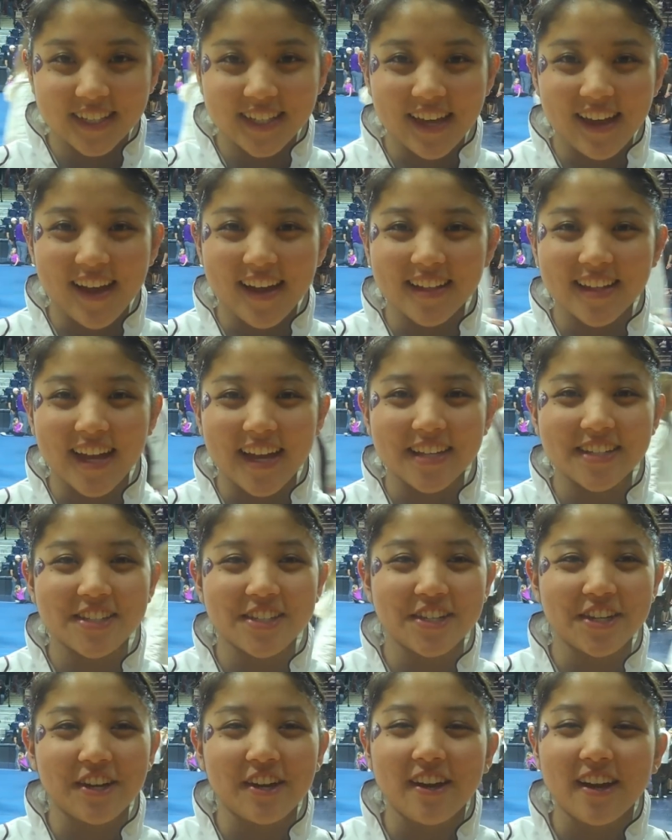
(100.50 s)
Yeah,
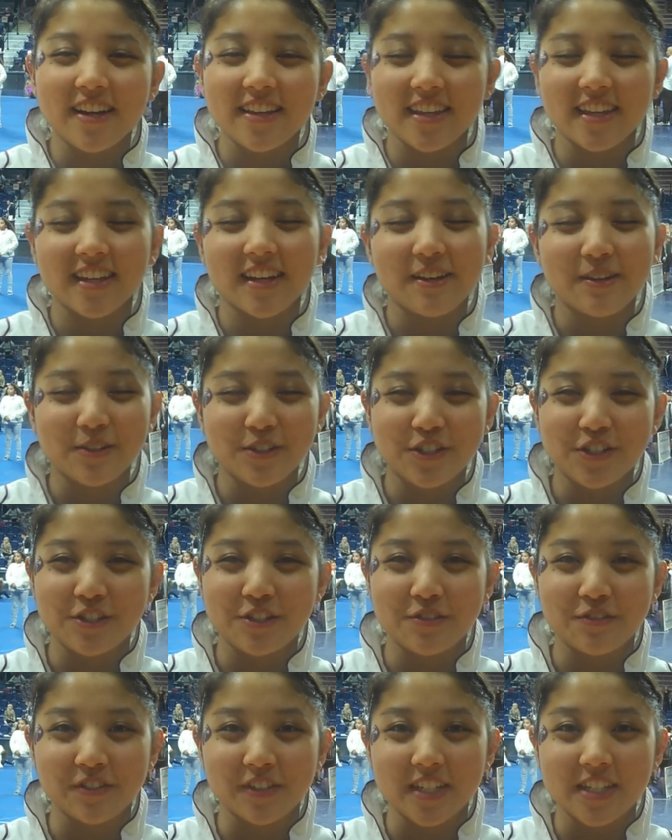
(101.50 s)
last year I think I was
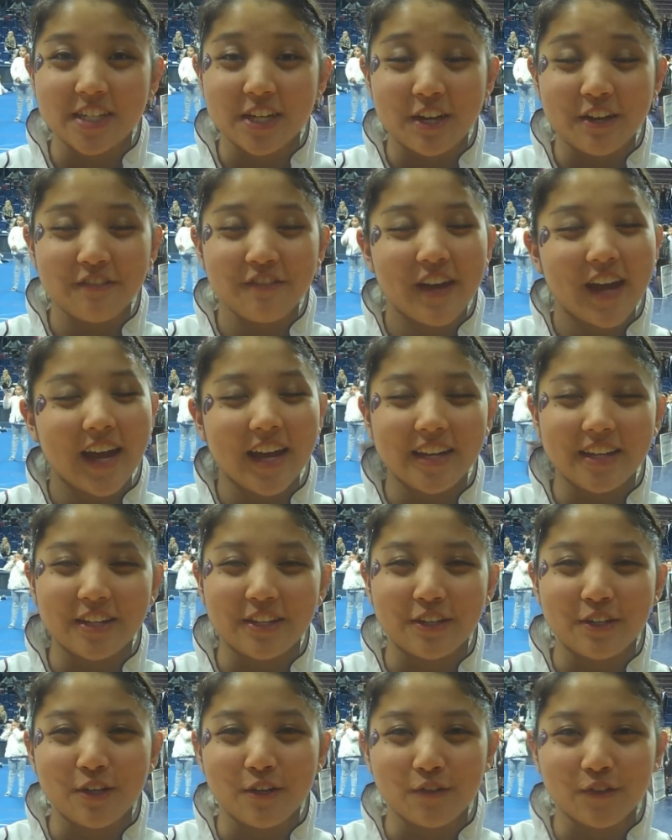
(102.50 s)
just really terrified
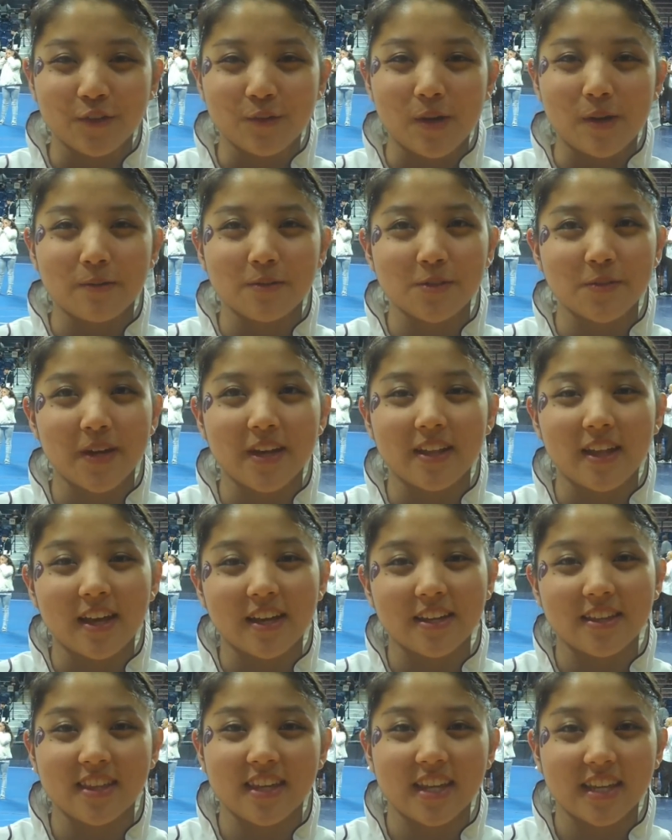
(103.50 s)
and overwhelmed by a
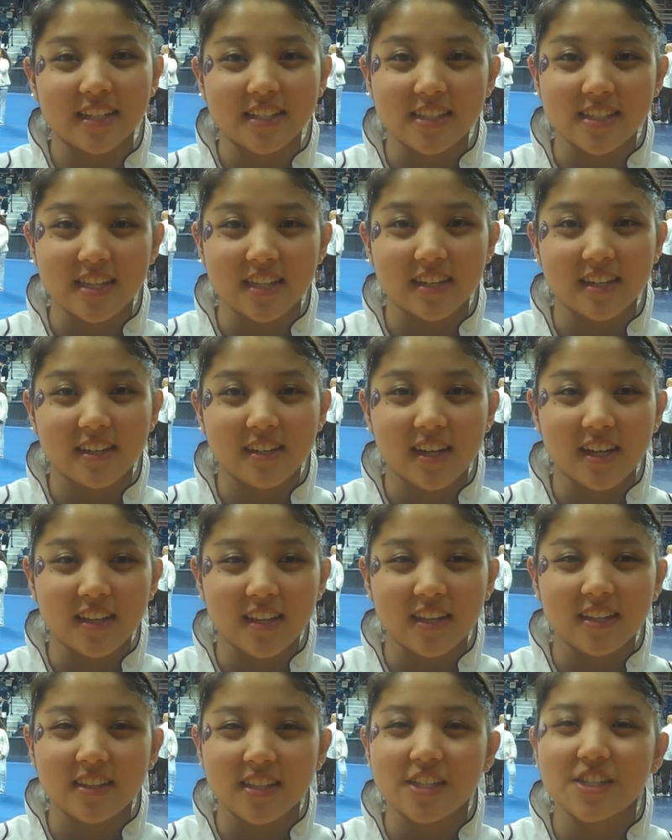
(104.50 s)
lot of things, and I
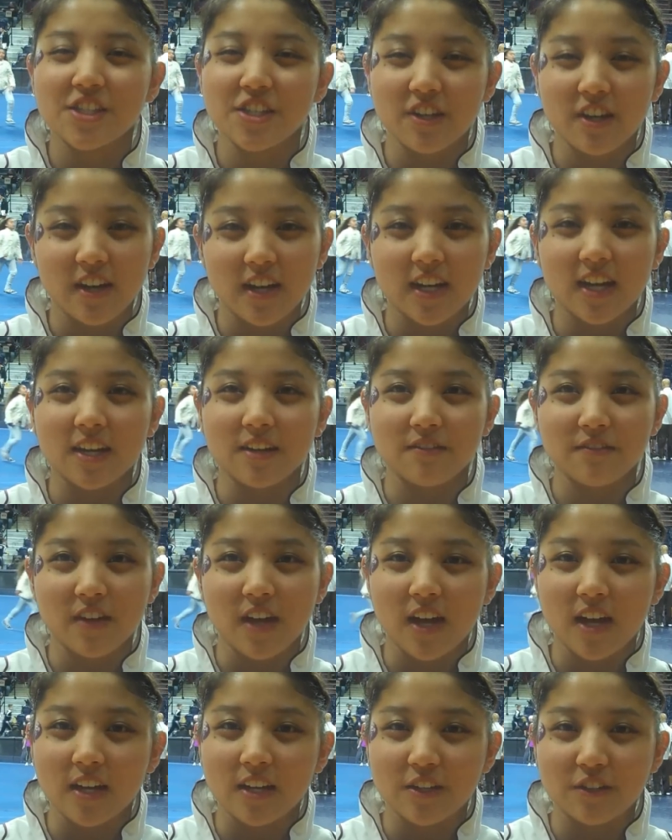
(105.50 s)
think this year I kind of
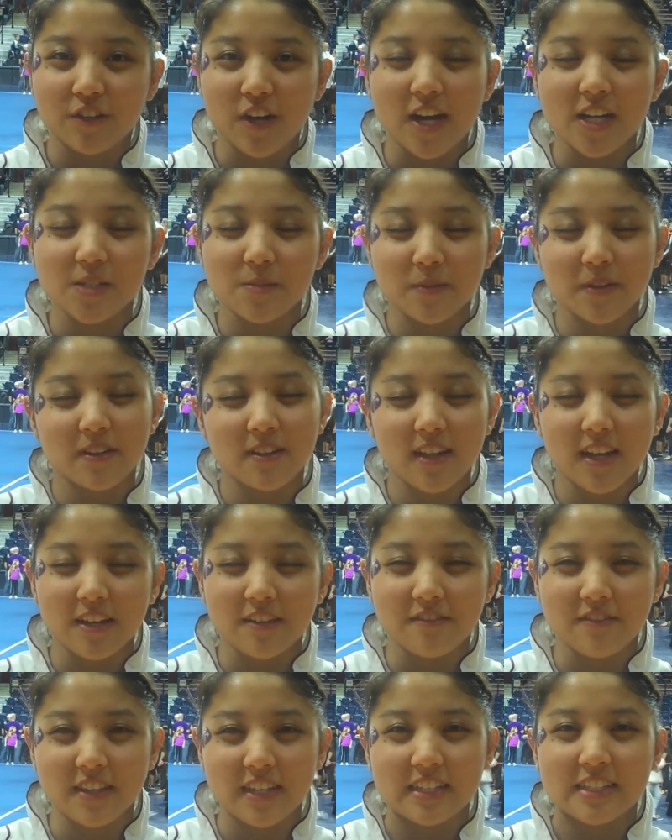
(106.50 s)
got a grasp on a
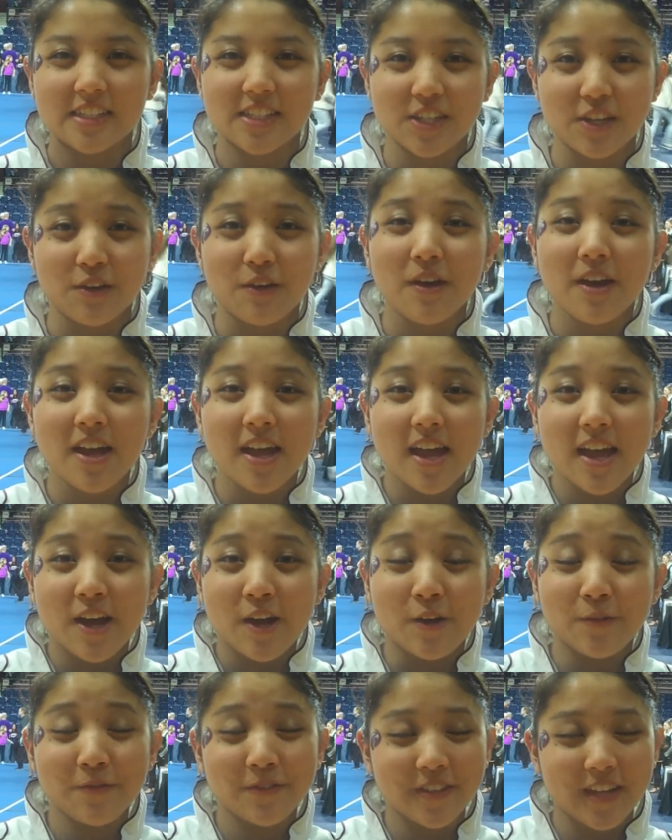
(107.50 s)
lot of things, so
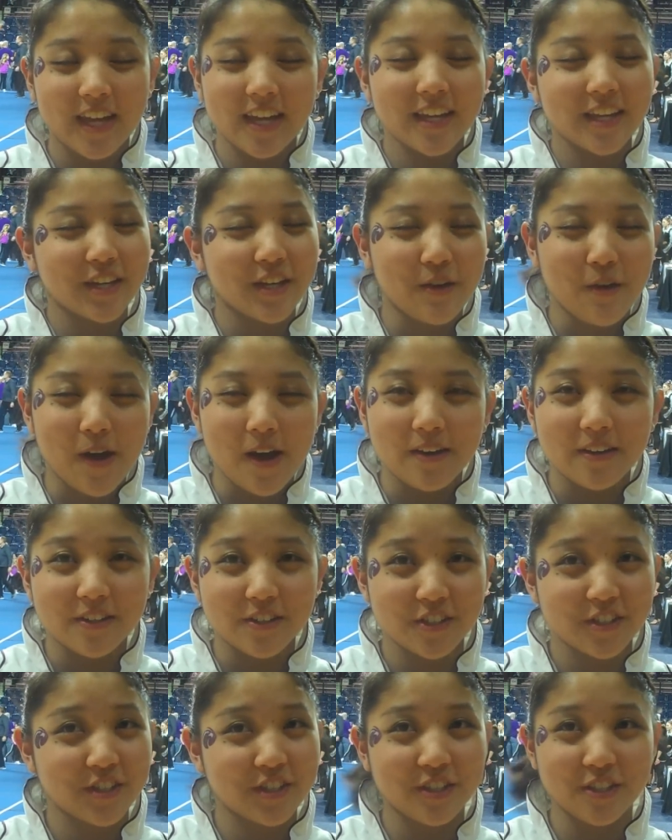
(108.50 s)
hopefully I can go out
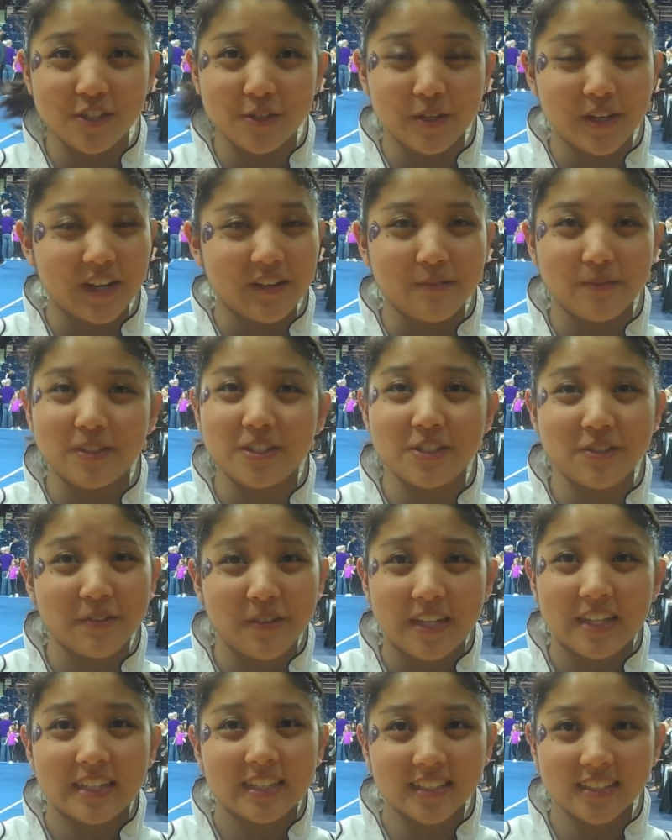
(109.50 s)
and just do what I've been
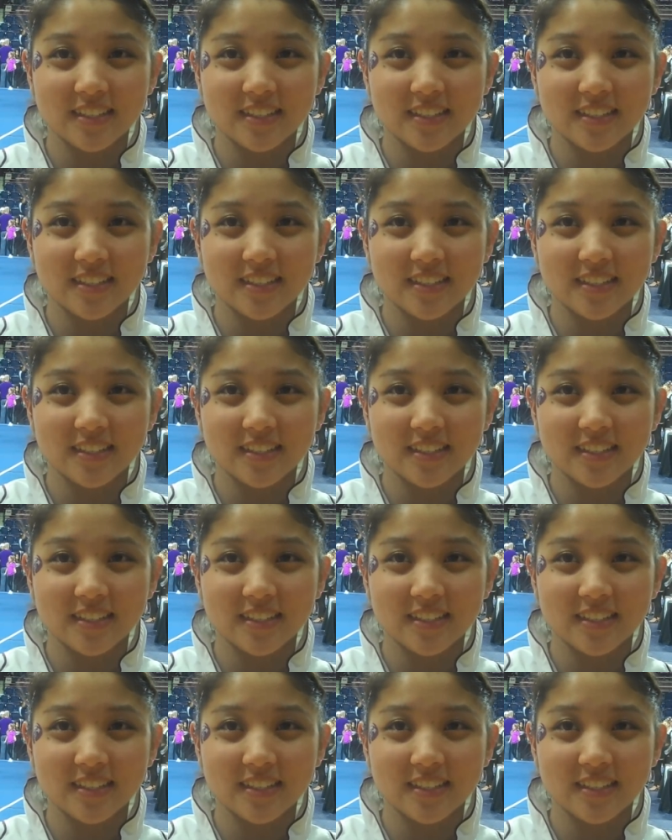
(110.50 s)
doing.